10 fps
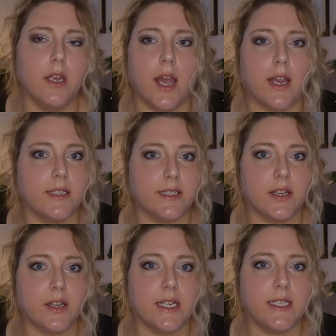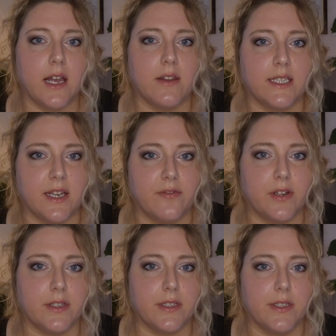I can certainly tell the
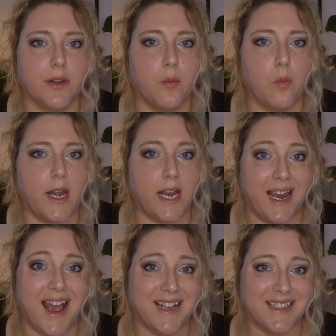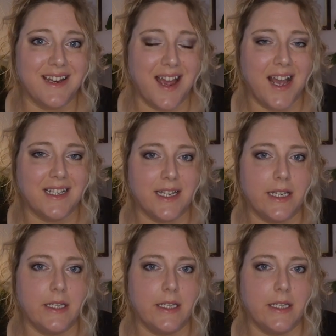difference when he hasn't had it.